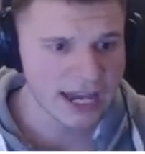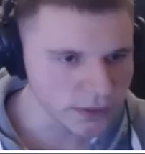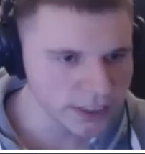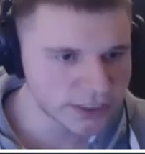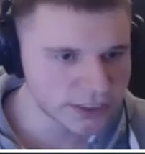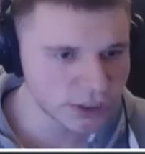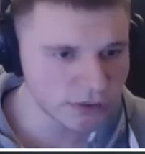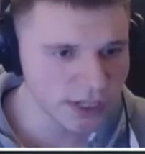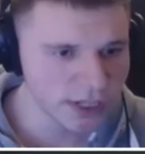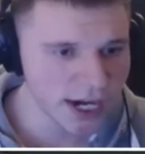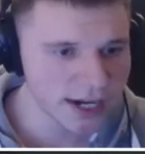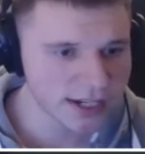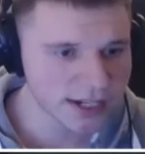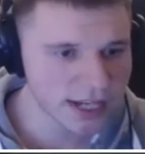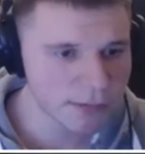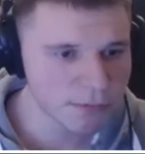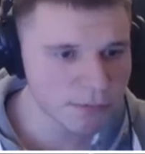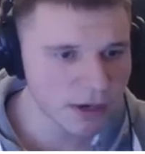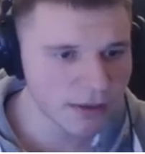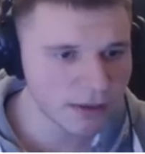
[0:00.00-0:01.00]
It's so dark,
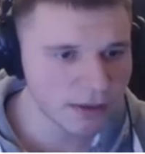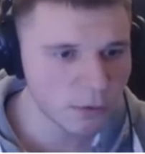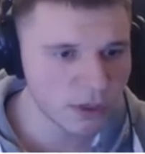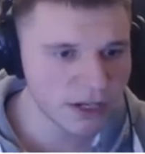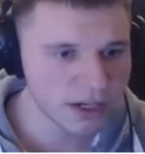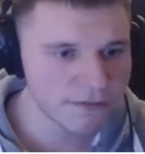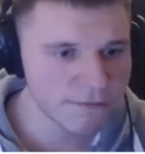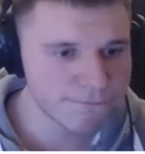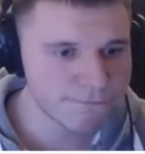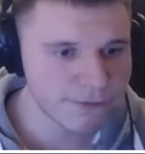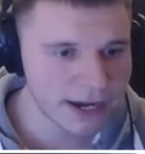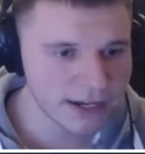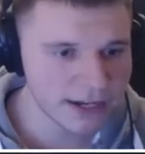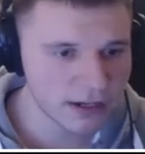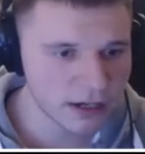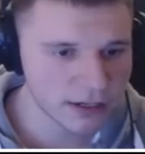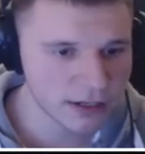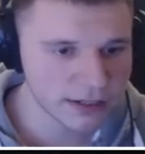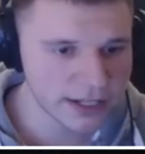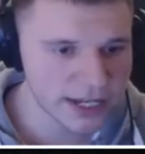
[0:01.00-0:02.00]
I probably won't even find
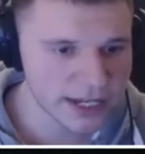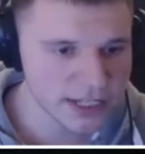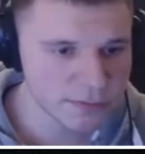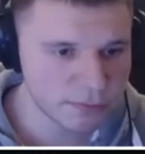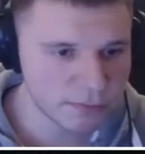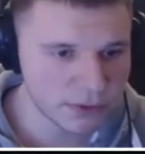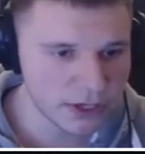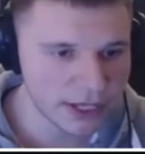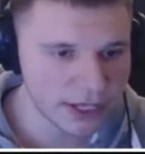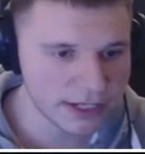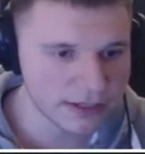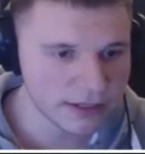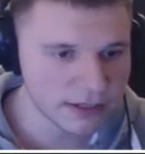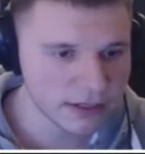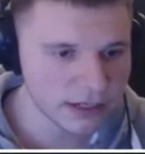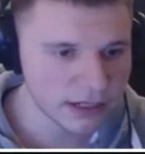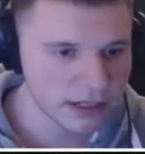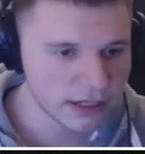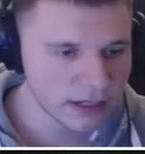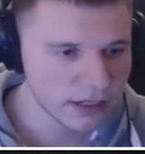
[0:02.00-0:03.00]
a hard case, but
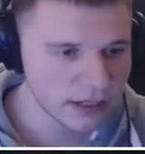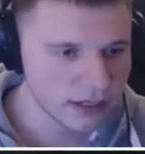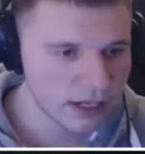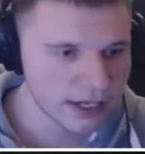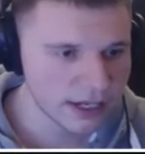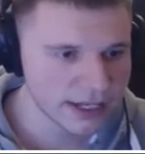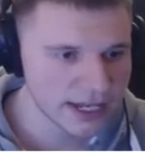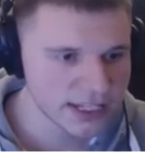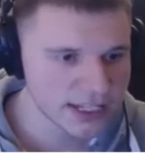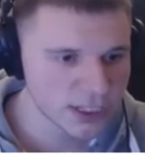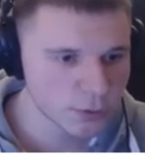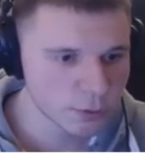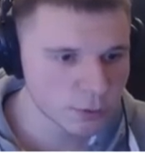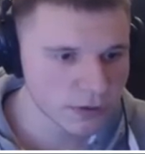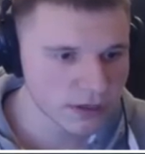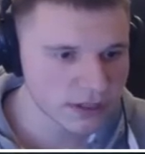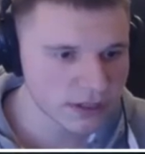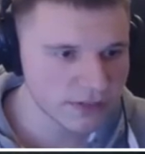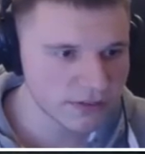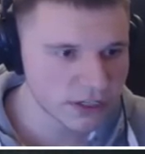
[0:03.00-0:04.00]
I guess it's
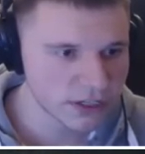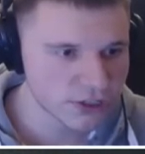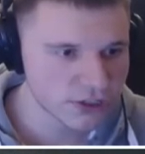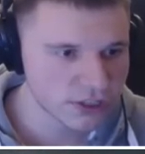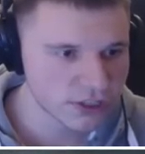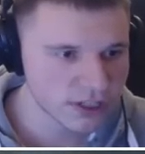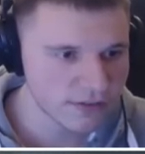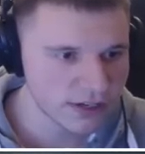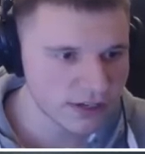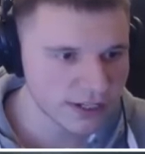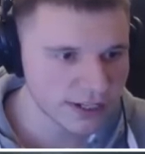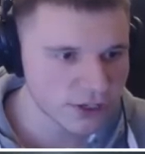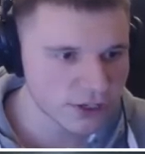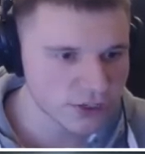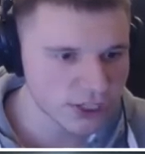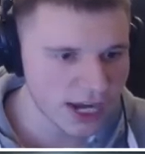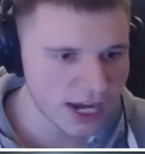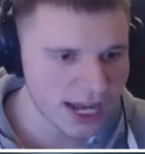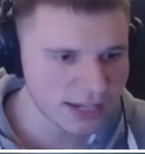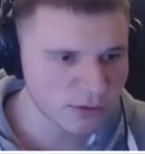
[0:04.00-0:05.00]
worth giving a giving it a
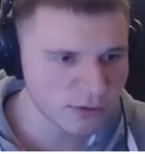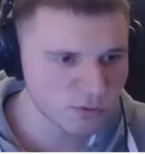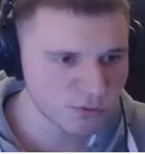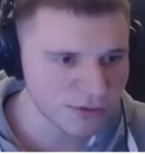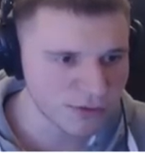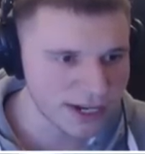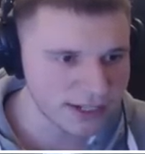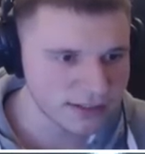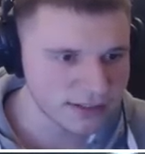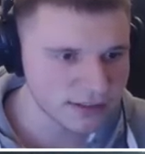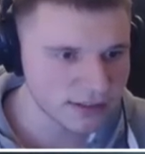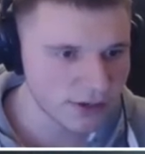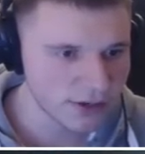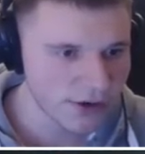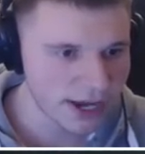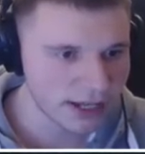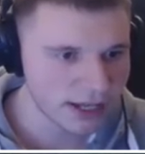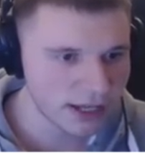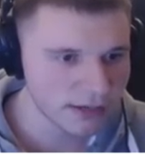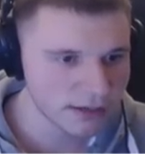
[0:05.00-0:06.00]
shot, right? All
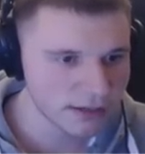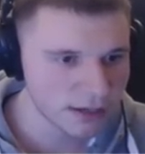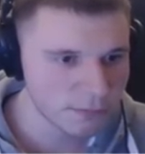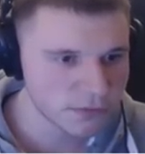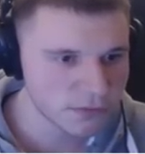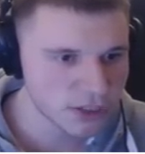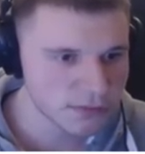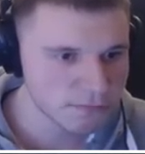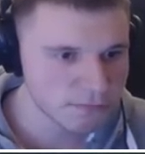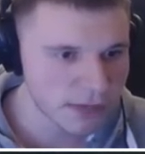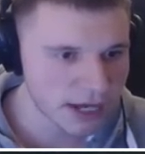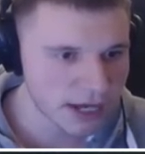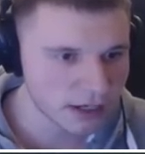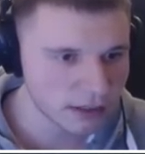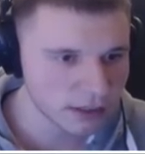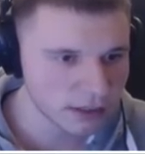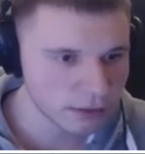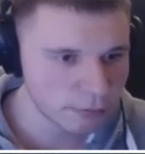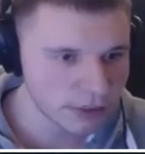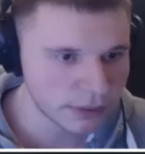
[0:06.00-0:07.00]
right. I'm gonna just pedal
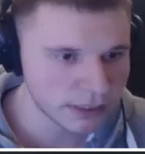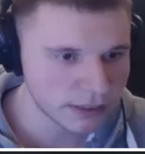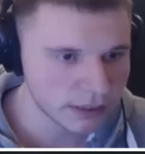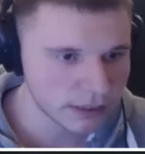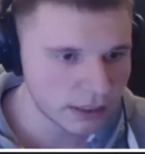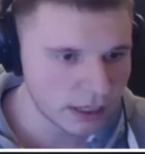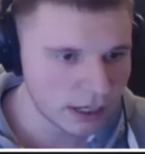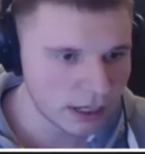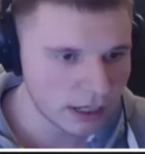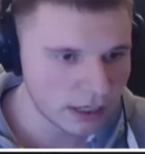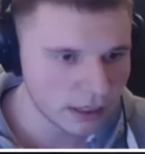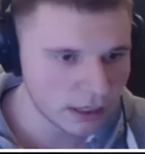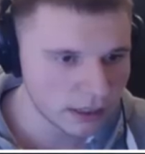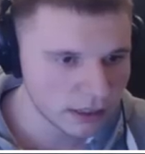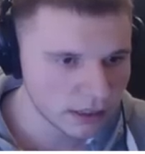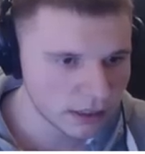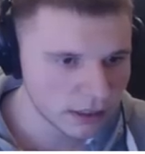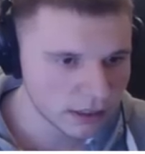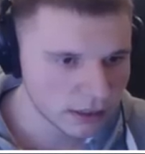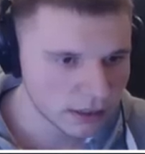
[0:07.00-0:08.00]
a little bit. Uh,
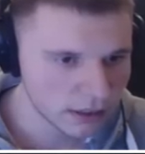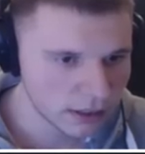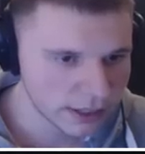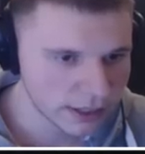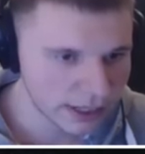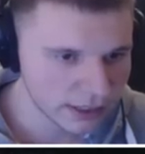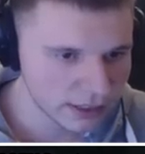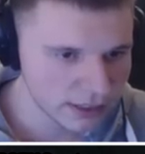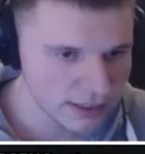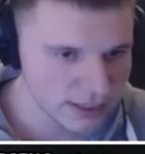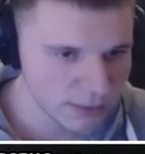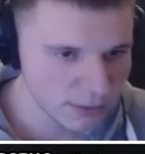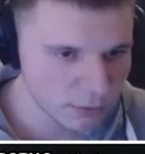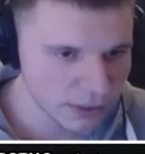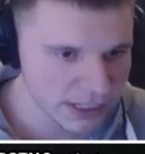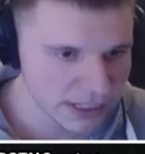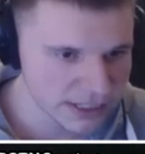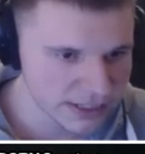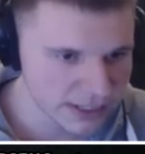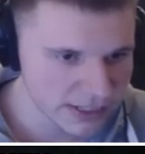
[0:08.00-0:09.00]
okay. Let's see
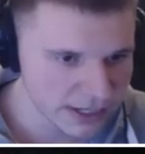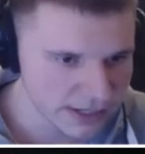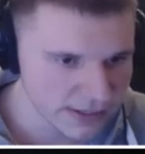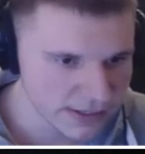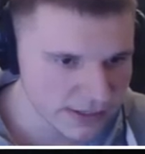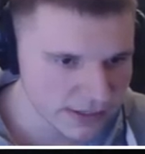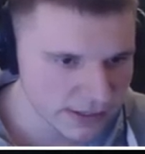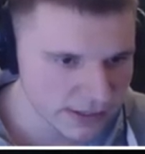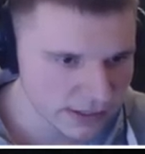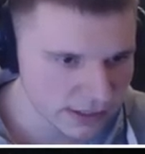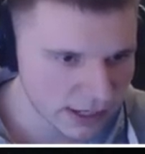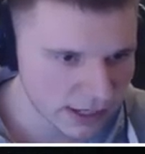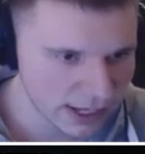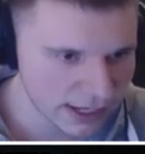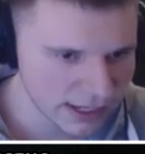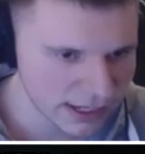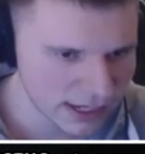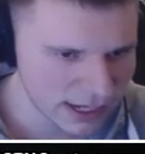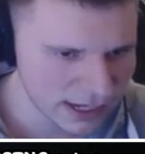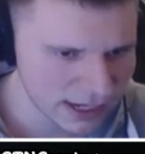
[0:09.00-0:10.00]
what this is.
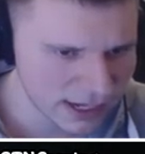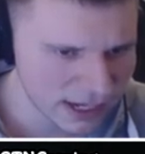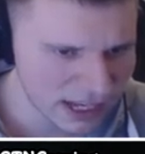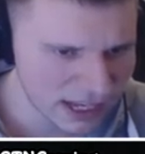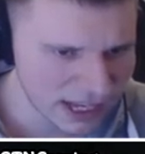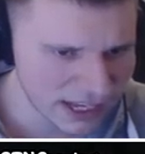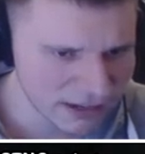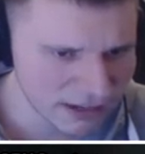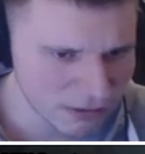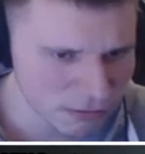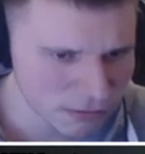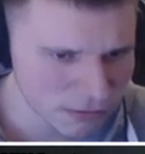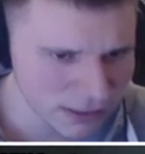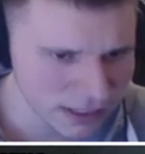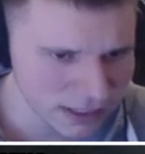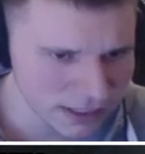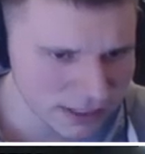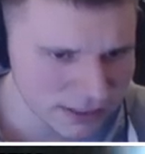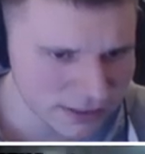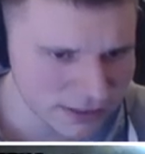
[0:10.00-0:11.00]
I I, I
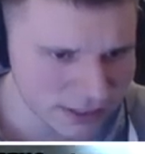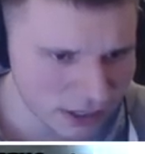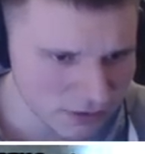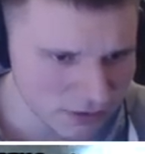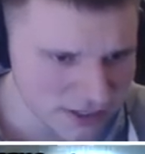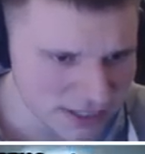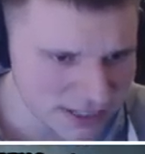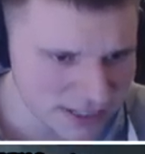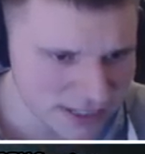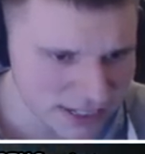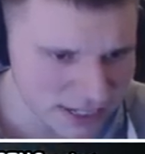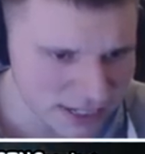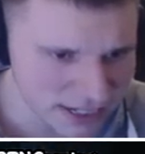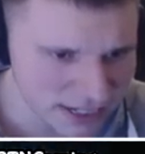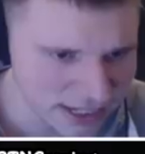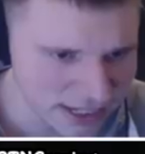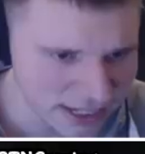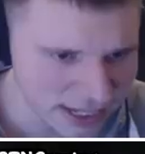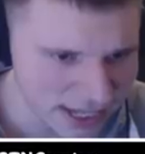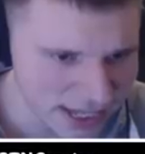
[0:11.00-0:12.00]
really don't
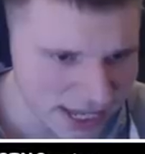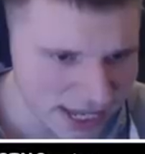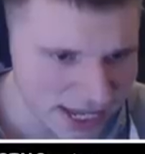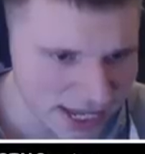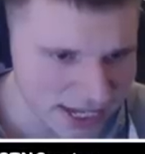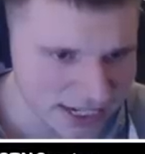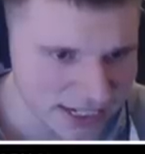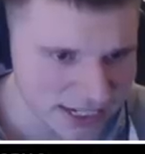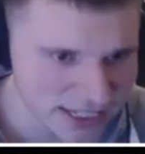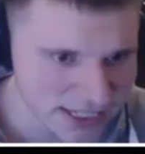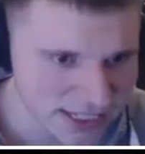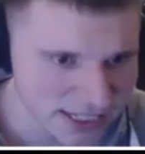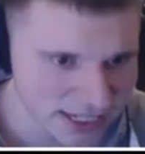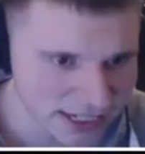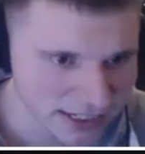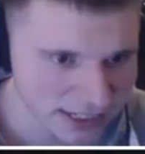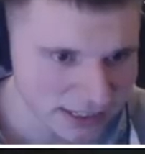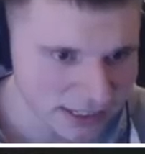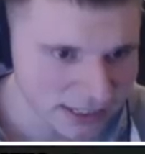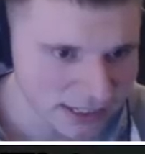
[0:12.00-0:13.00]
see
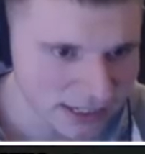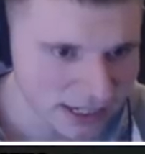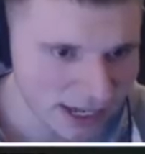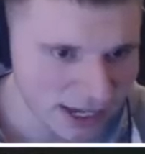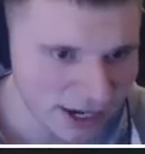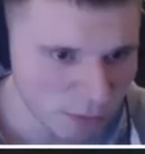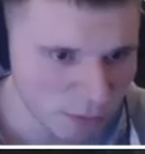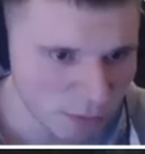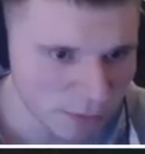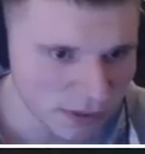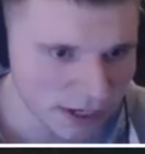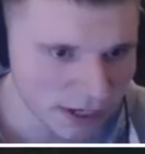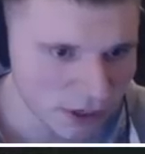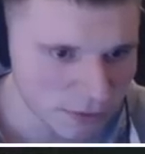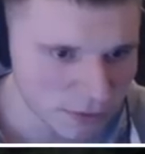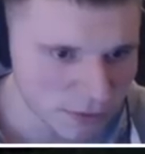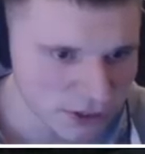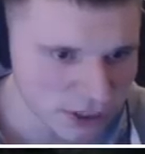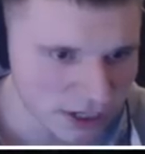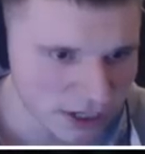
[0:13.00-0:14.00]
anything. I hope I
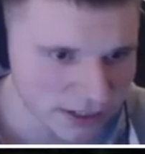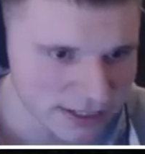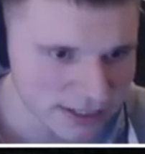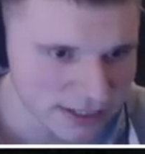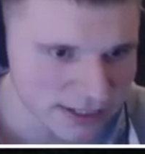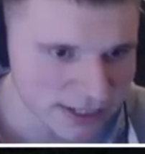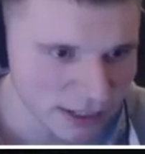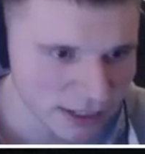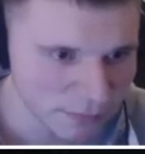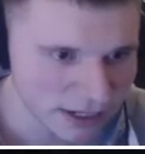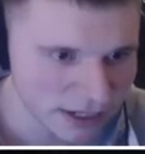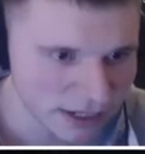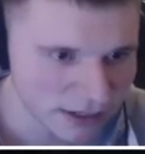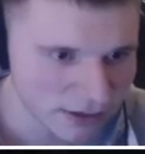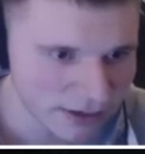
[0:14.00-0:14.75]
hope a shark doesn't kill me.